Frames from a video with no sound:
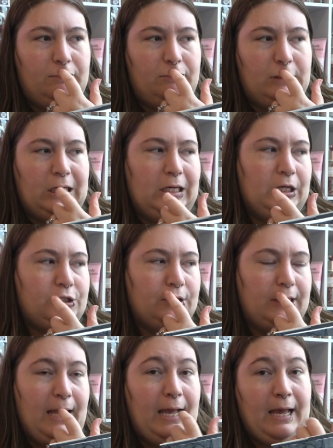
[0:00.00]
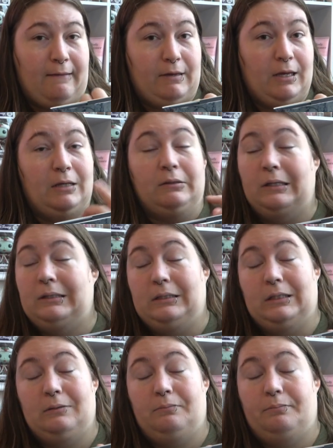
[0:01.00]
they didn't actually have it. I thought they
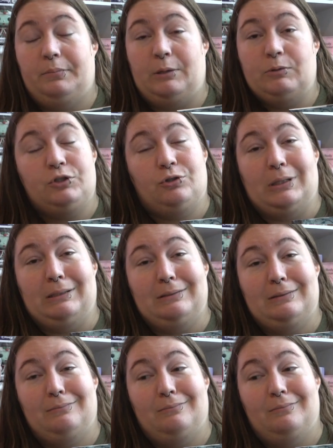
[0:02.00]
did, but I was tricked.